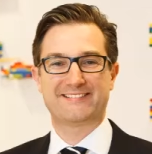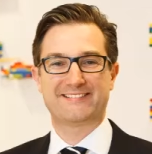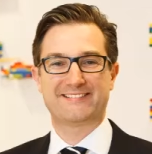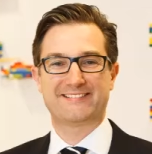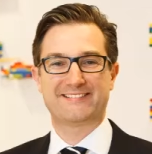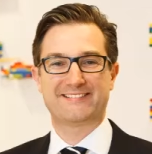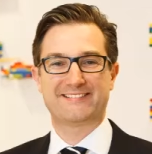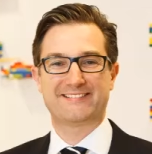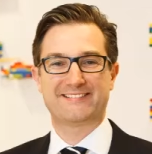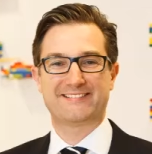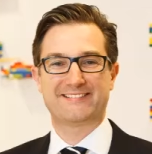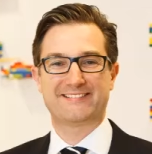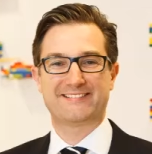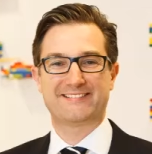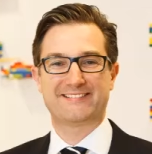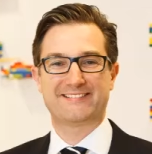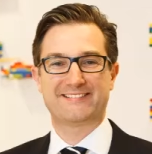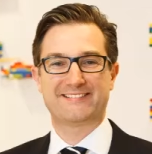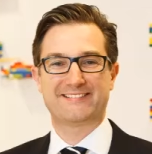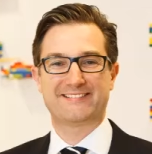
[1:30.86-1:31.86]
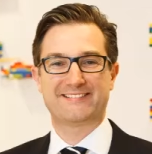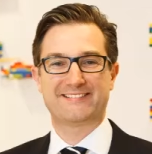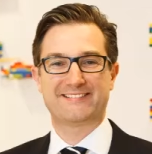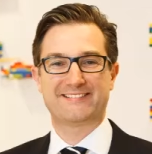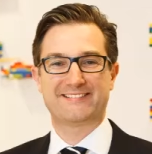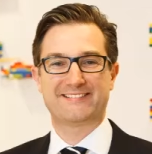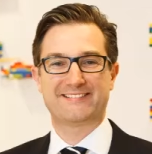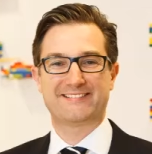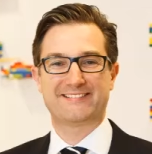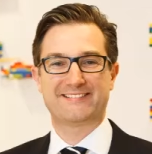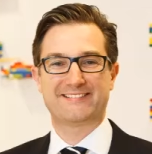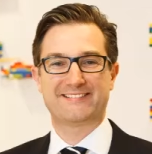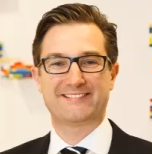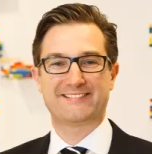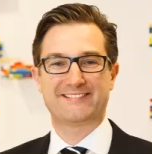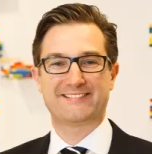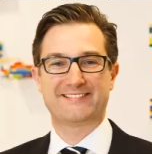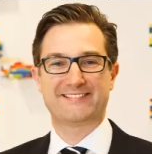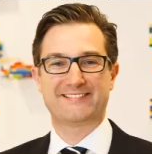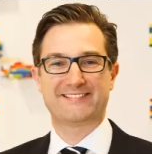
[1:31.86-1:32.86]

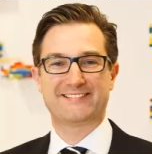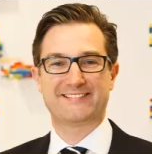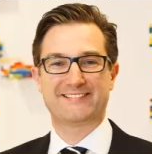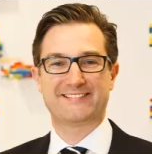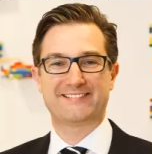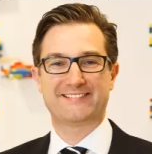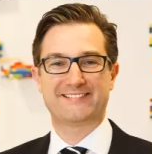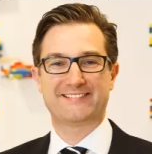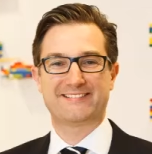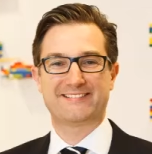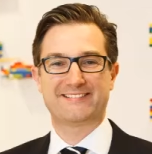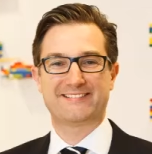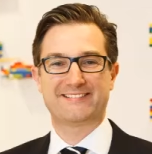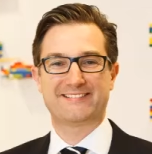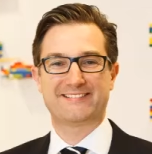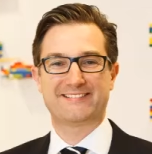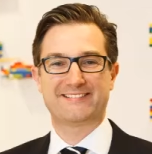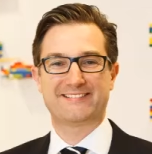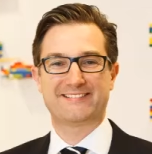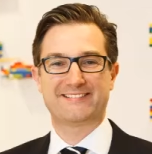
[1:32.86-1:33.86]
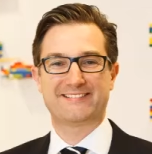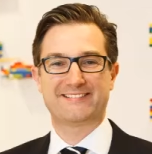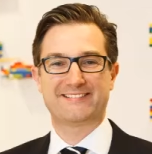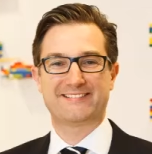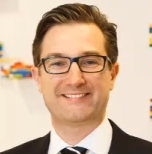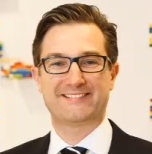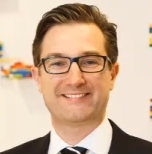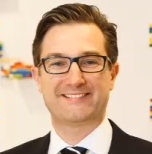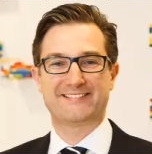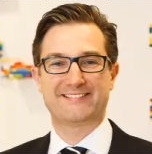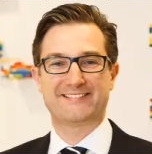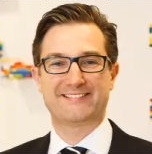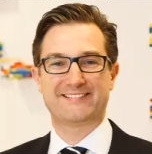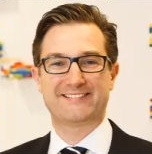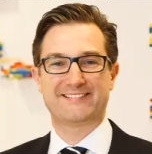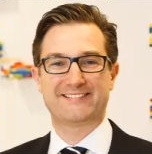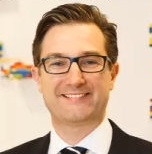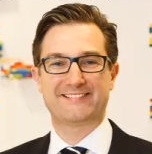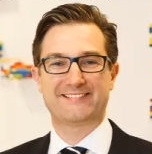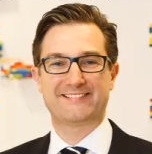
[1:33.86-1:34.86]

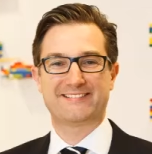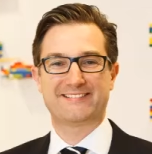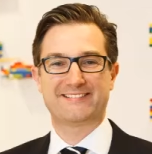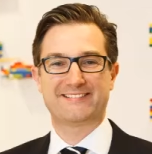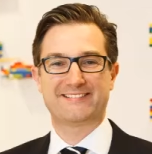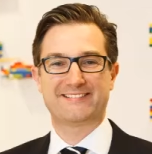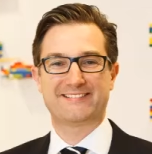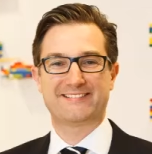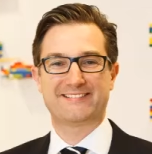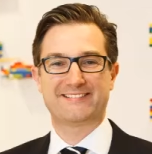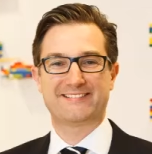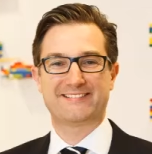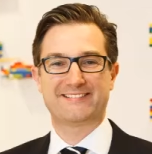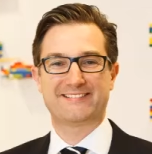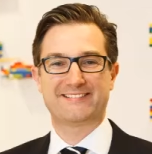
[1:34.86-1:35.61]
[no speech]